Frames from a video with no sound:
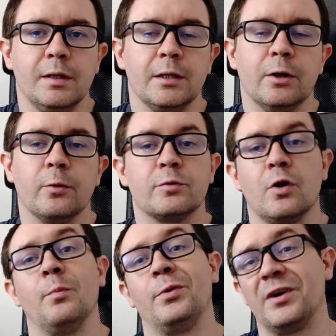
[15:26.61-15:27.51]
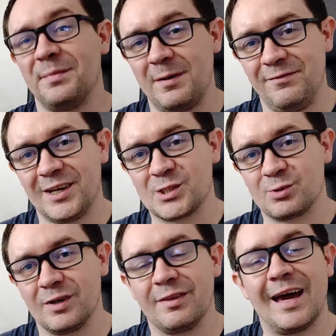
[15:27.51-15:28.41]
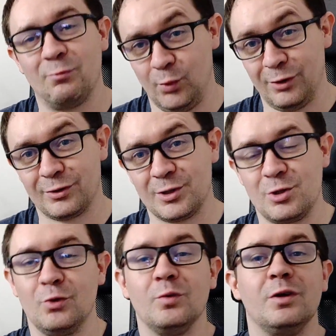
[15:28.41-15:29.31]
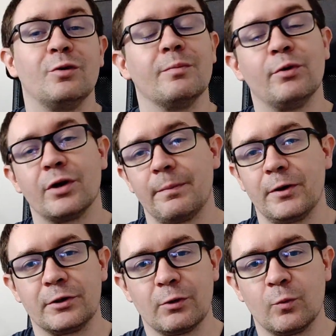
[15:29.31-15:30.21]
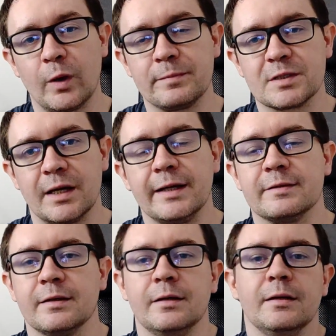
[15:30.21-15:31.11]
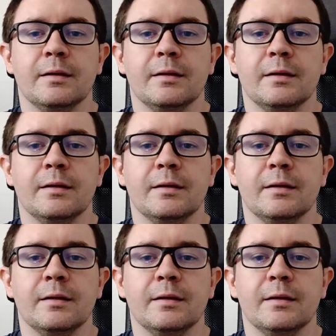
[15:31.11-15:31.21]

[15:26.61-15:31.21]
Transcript: You know, don't put it up on viXra. That will hurt you. You can put it up on your own website.